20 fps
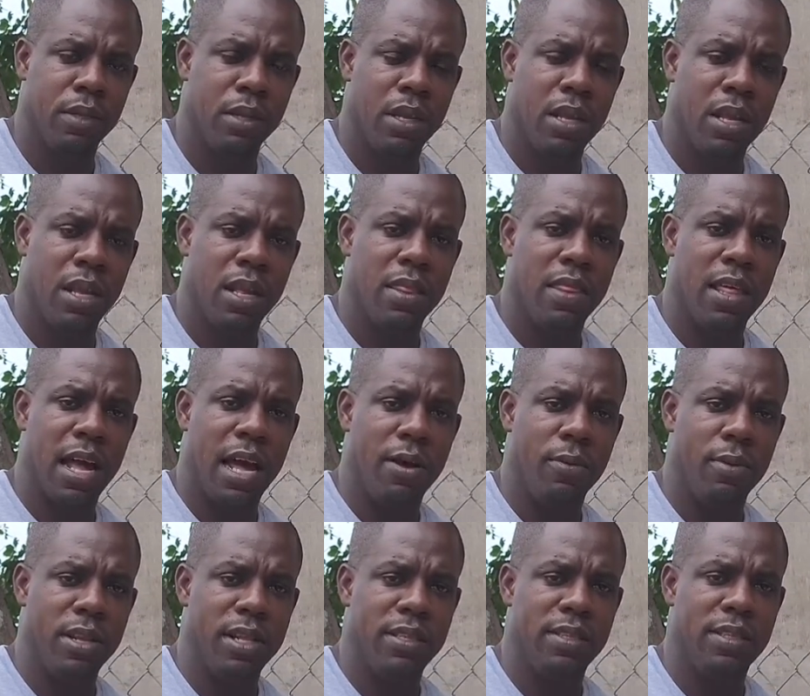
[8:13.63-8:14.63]
that will
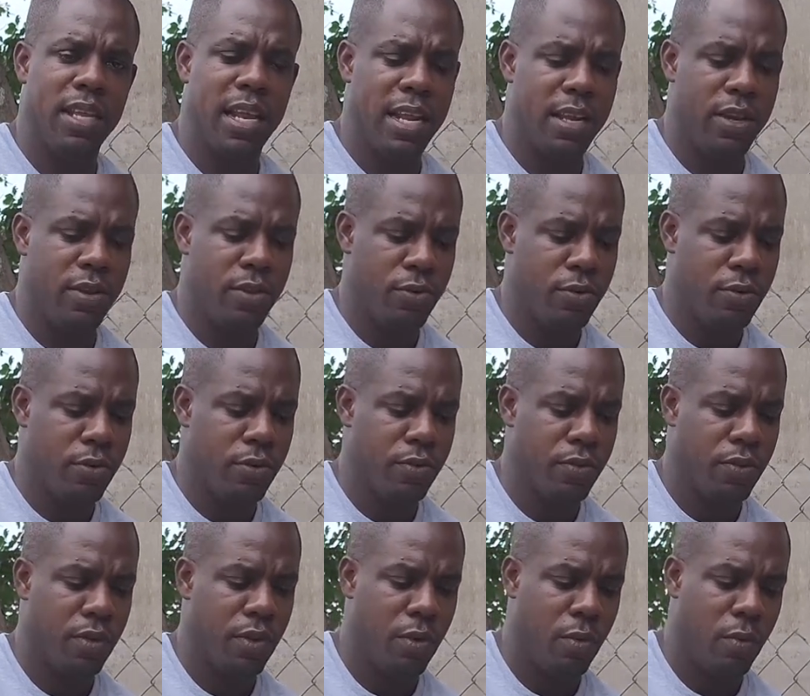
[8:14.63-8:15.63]
tell you
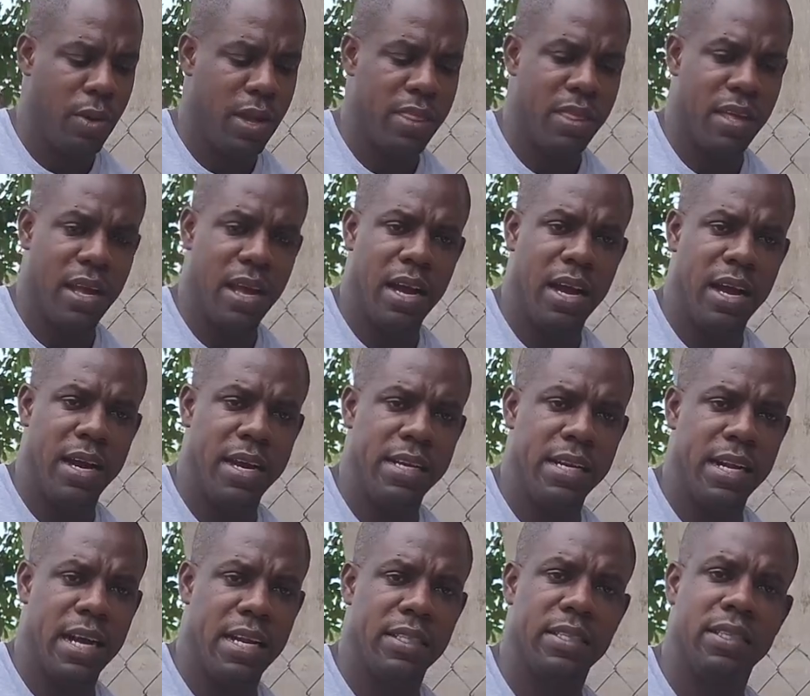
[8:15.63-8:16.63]
whether or not
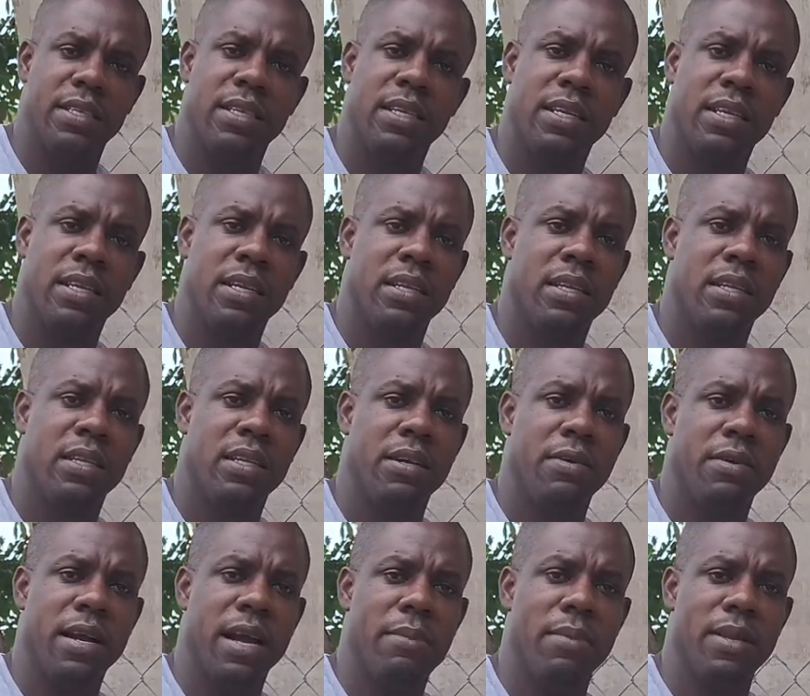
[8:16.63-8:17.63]
the
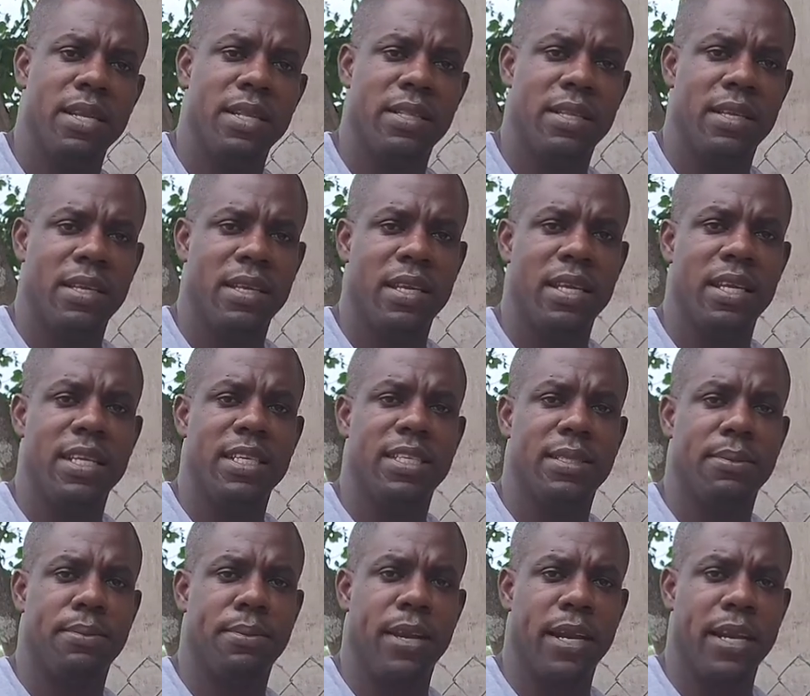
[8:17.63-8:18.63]
rabbit is
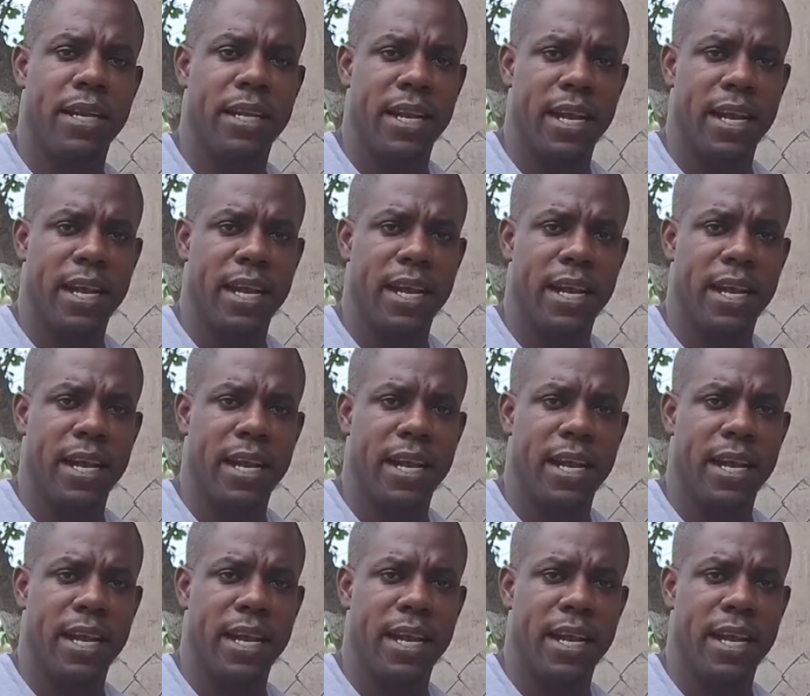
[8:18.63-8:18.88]
pregnant.